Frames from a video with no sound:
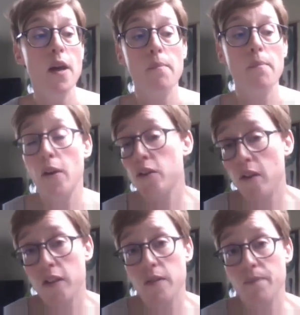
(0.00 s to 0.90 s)
Most of
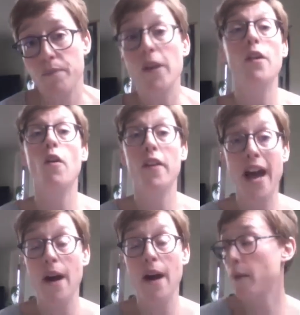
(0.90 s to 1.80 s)
us, well, not
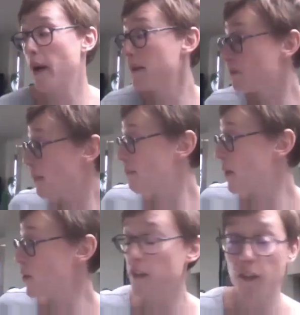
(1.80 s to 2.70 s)
now anyway, but
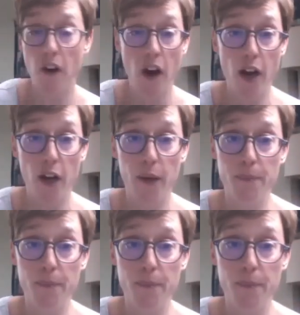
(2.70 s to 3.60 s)
most of us are at home.
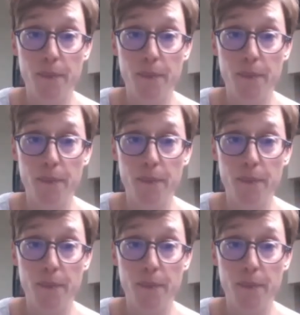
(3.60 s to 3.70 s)
So